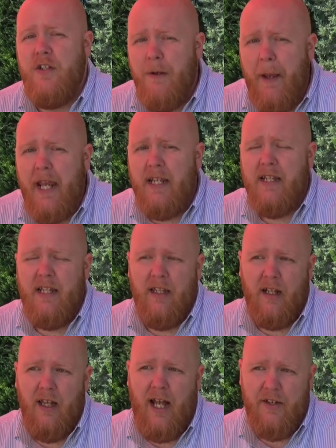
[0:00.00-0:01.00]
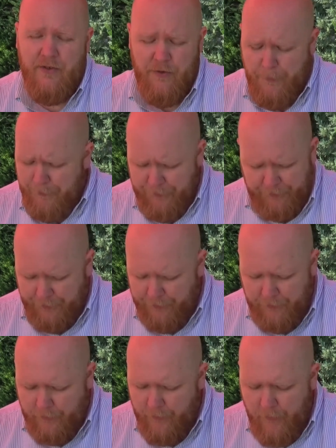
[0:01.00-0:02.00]
debate in the classroom
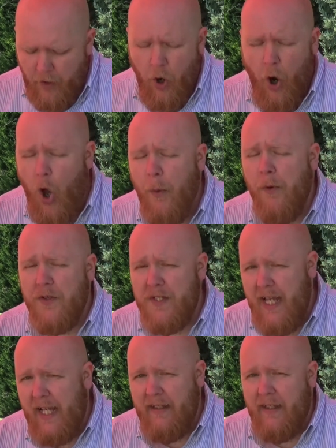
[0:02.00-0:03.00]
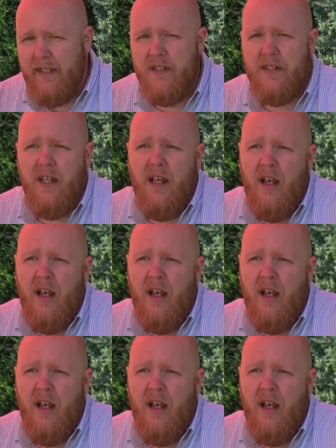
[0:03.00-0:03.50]
are almost endless.